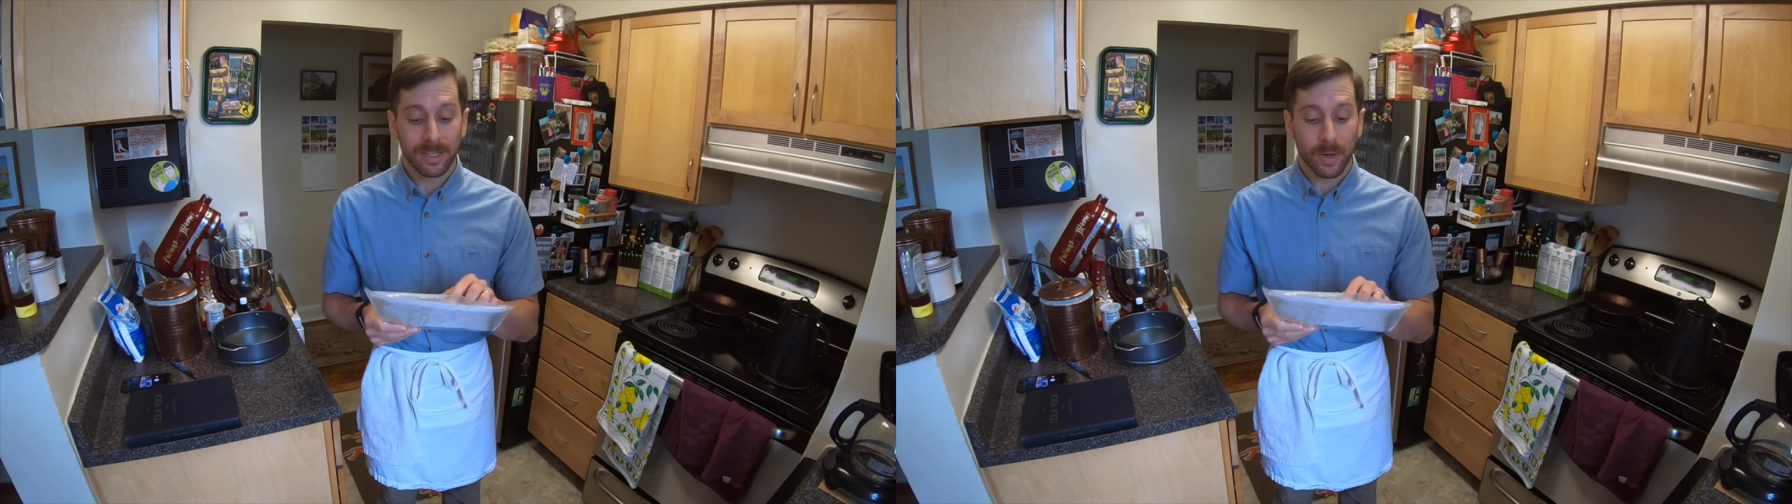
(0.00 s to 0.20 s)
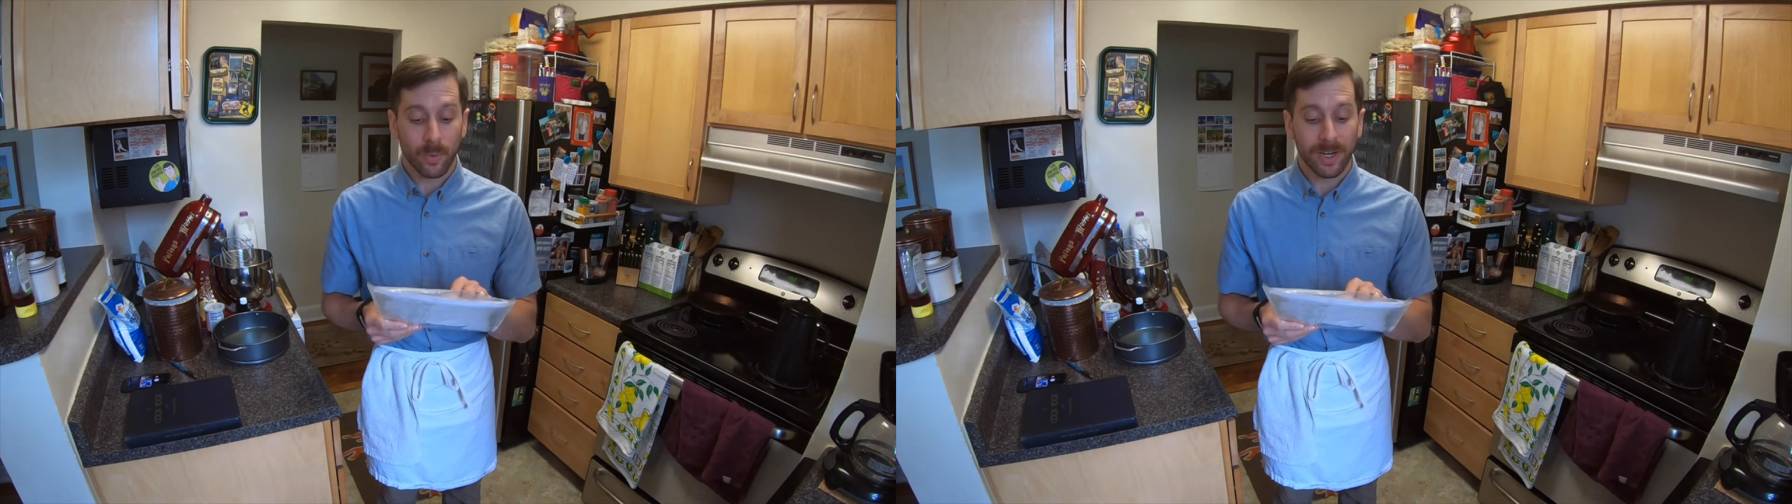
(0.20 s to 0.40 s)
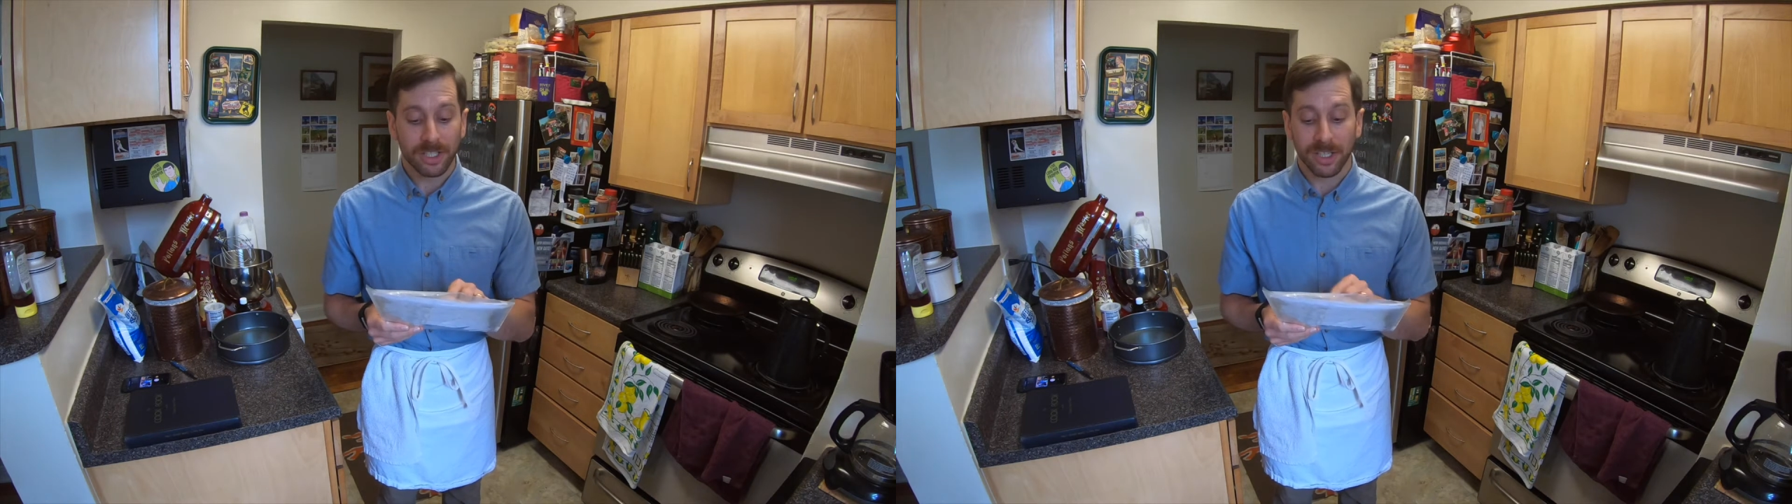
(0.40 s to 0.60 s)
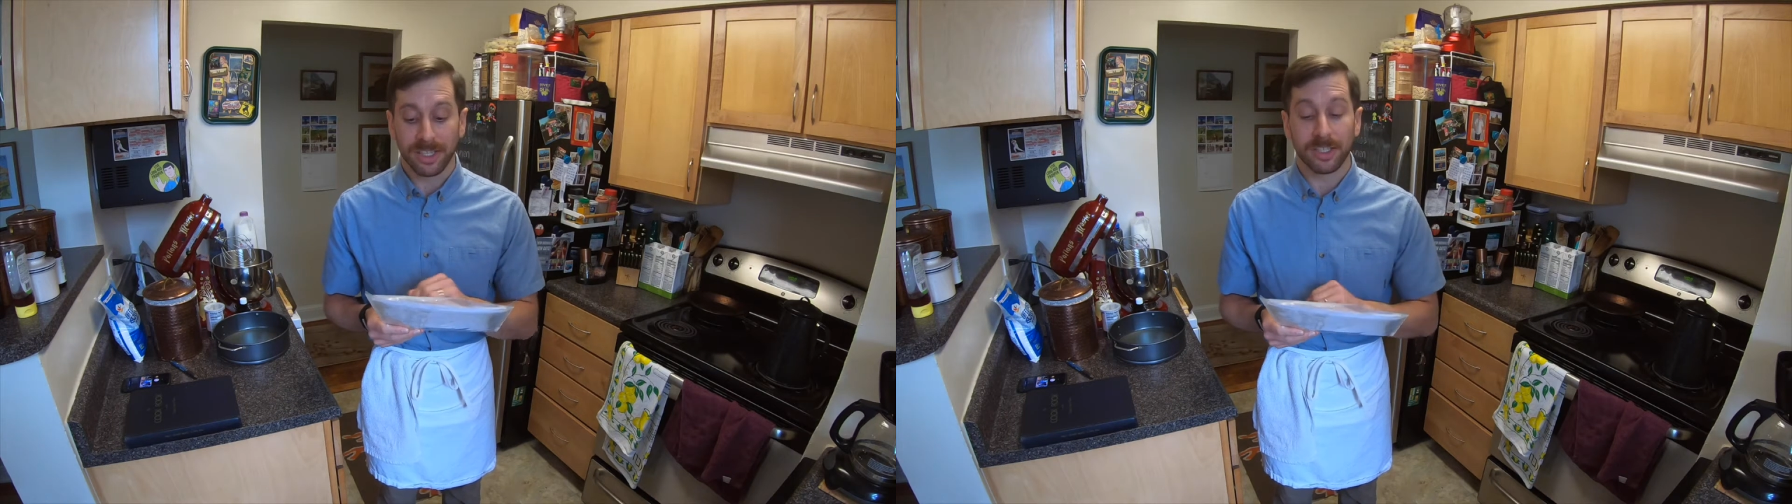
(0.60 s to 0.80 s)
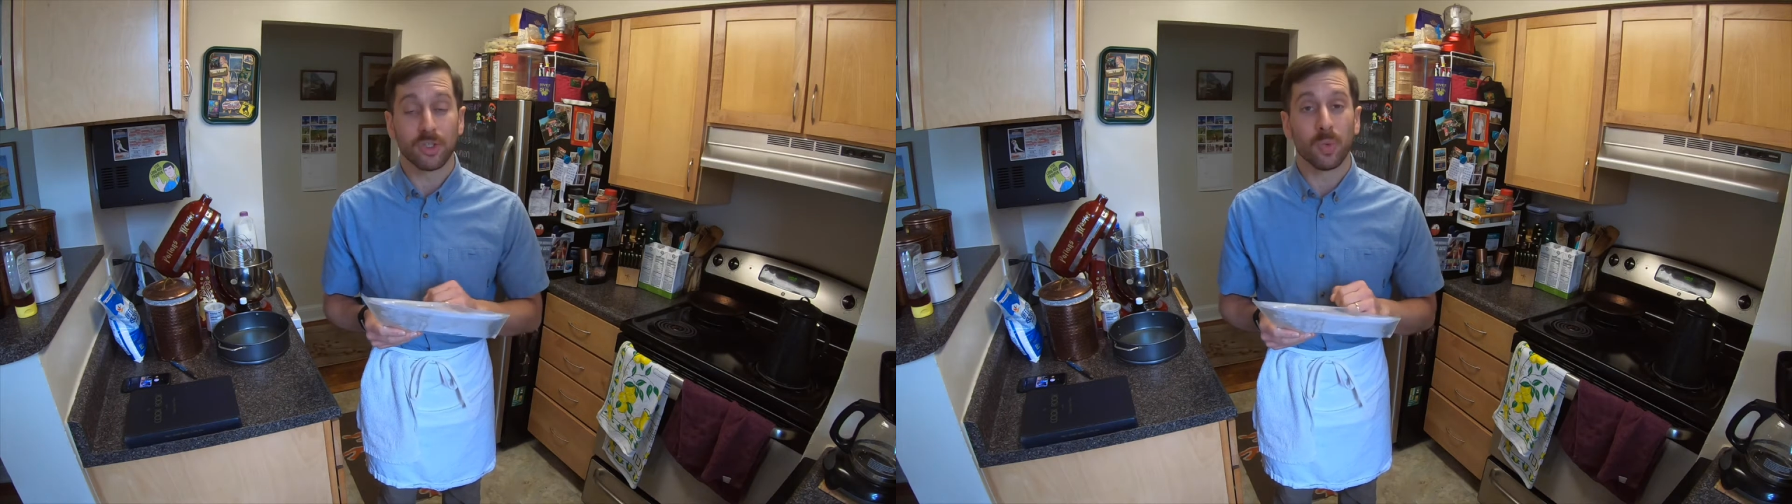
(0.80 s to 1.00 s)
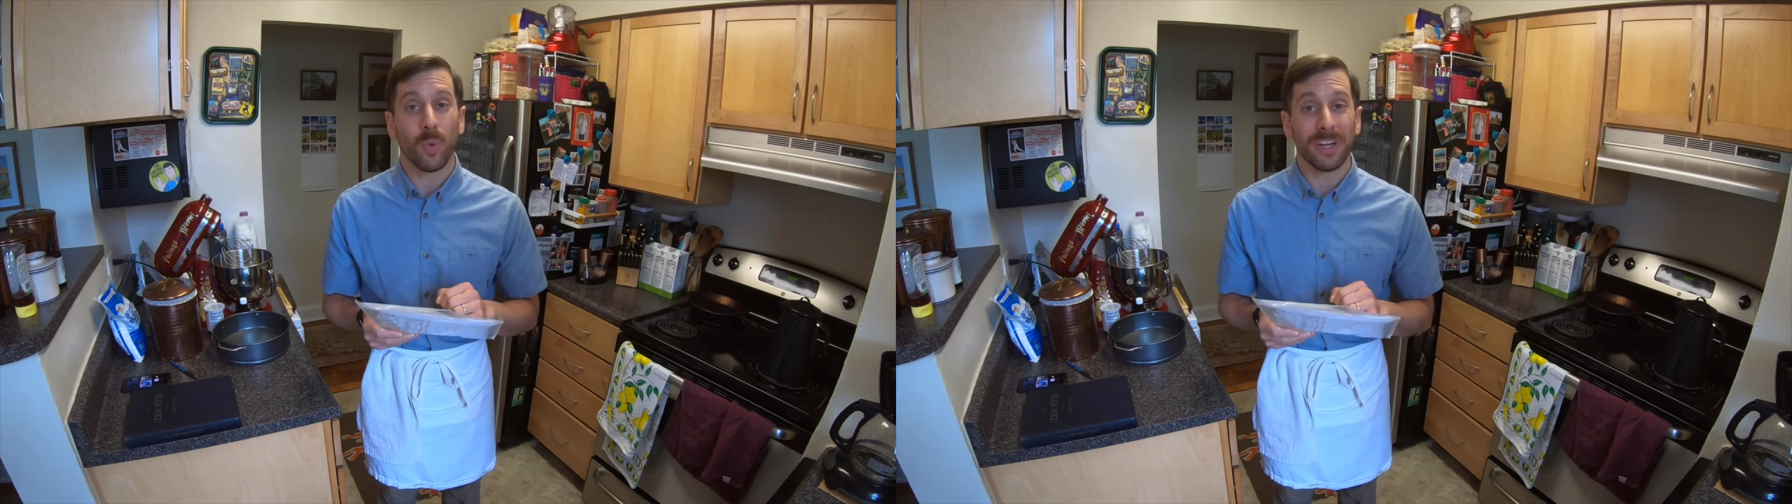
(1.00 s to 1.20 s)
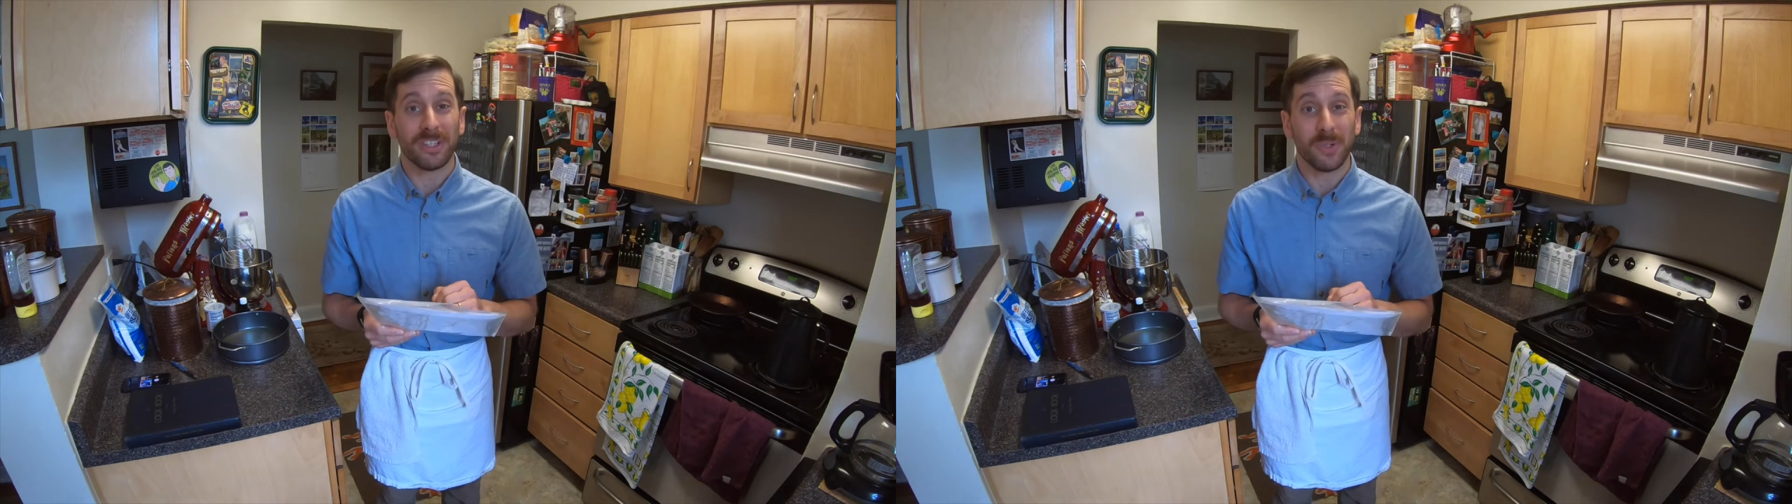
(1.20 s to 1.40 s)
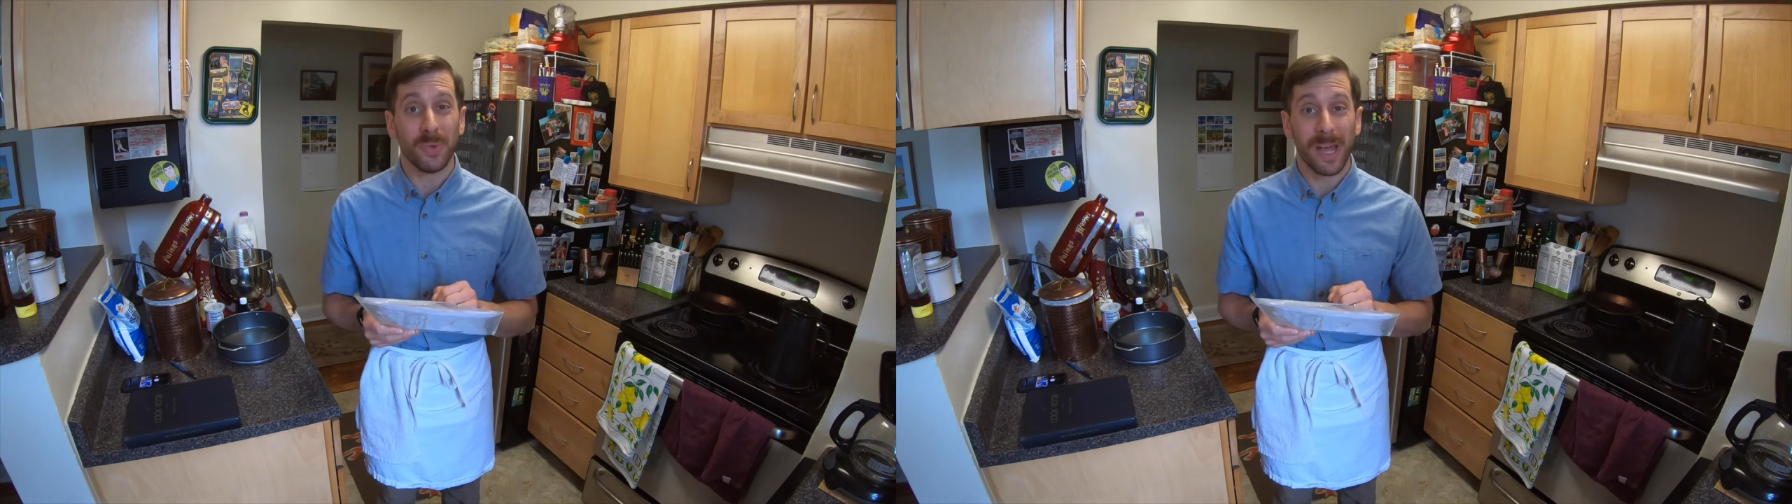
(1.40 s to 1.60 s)
Originally
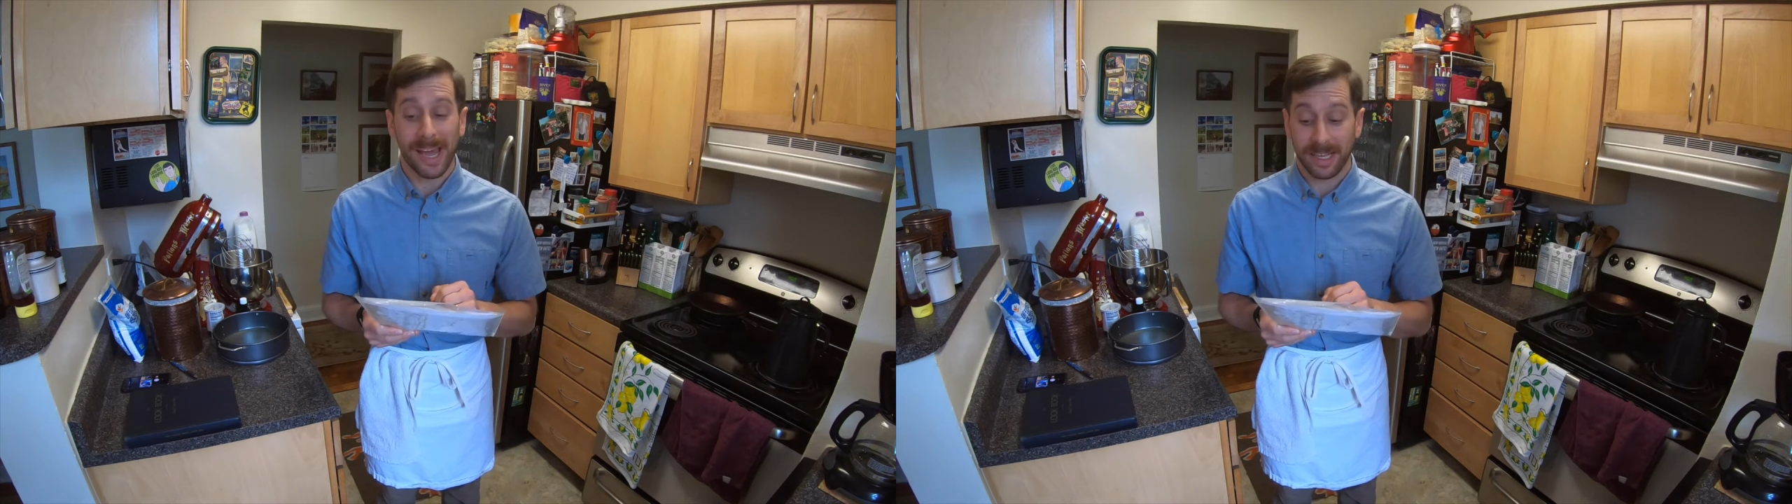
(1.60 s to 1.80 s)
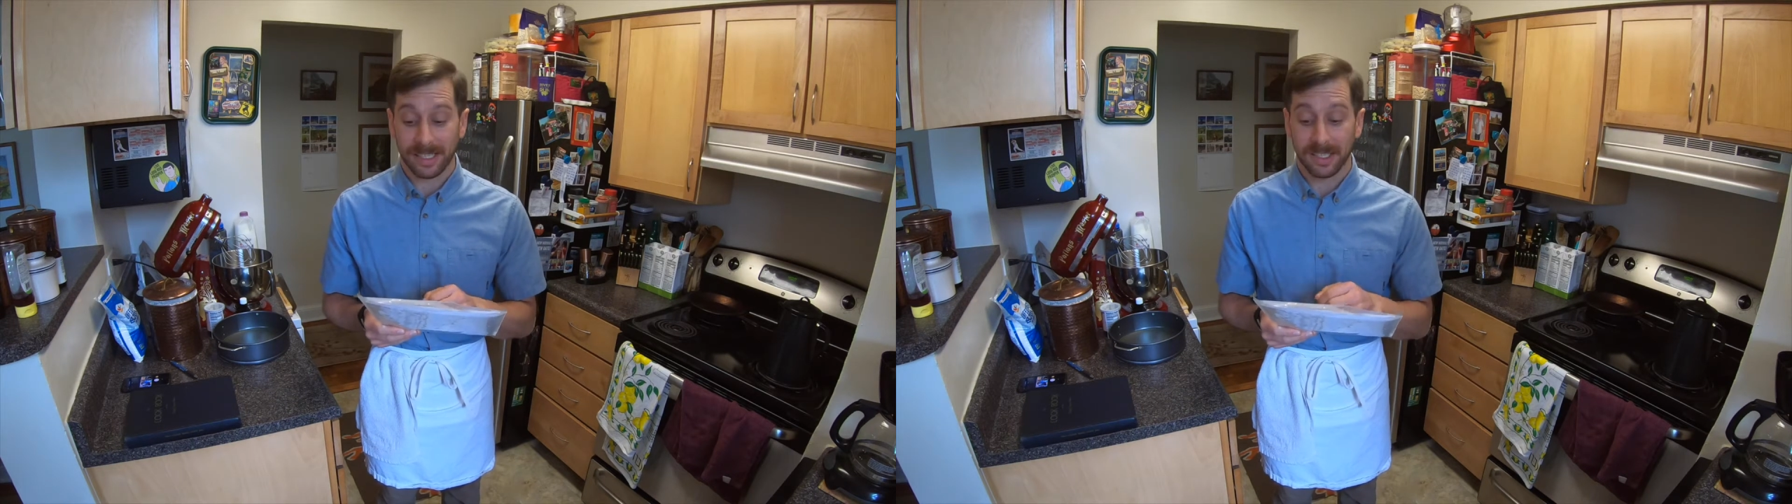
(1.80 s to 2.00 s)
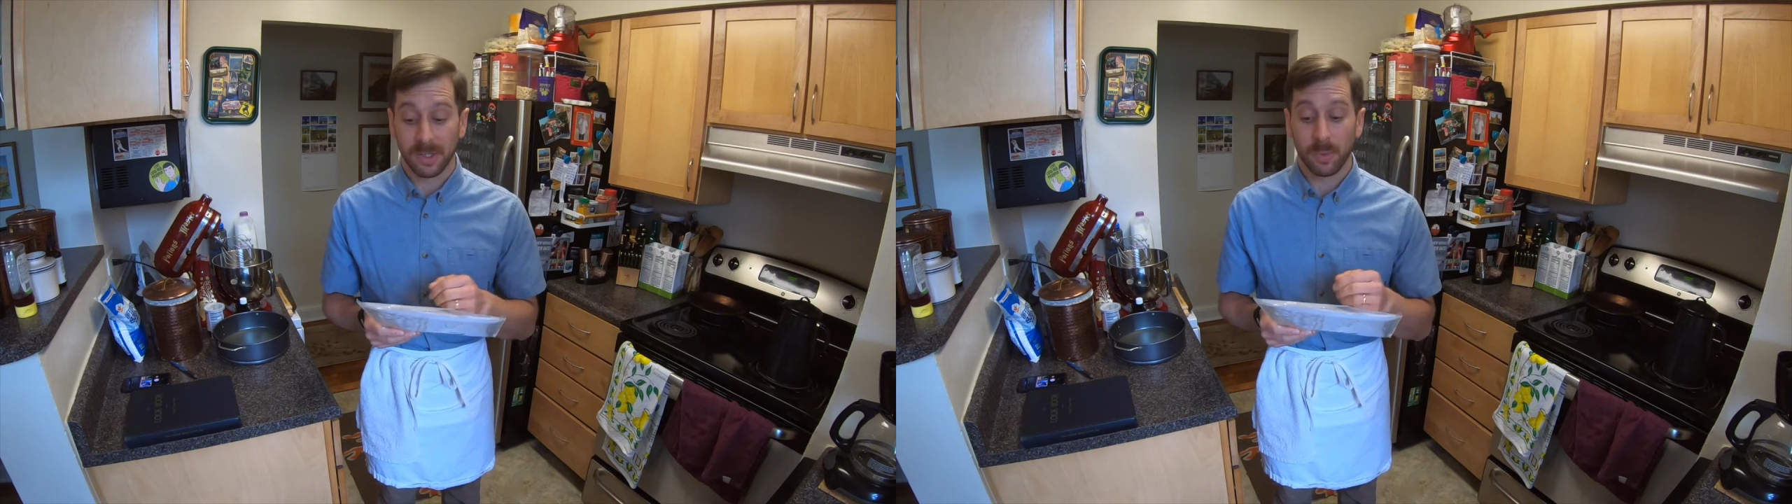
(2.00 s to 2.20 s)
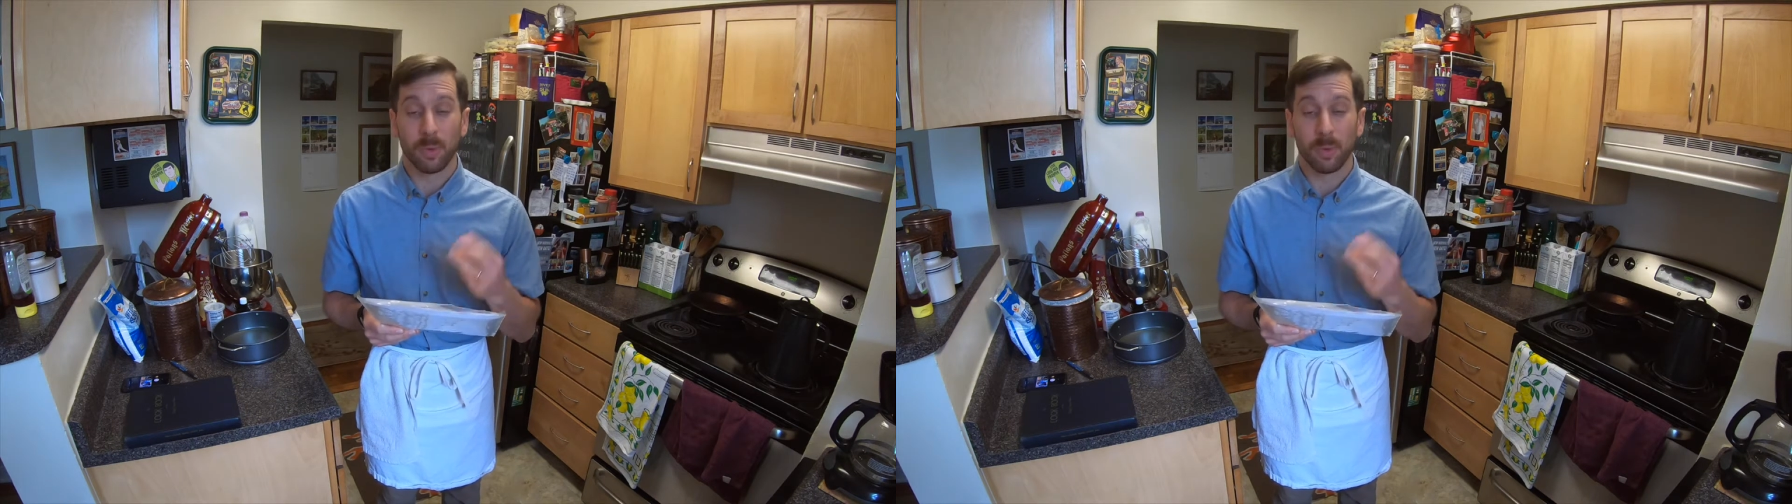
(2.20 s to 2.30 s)
22 eggs.